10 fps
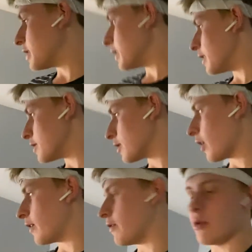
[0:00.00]
You see the
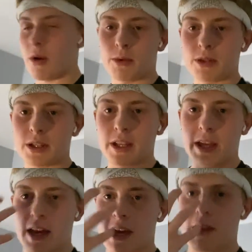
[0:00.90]
side view. I wanted to
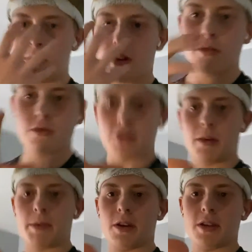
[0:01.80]
get get hit close up,
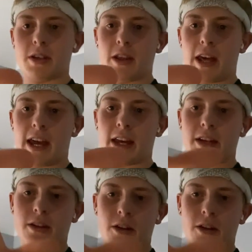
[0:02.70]
you see the hand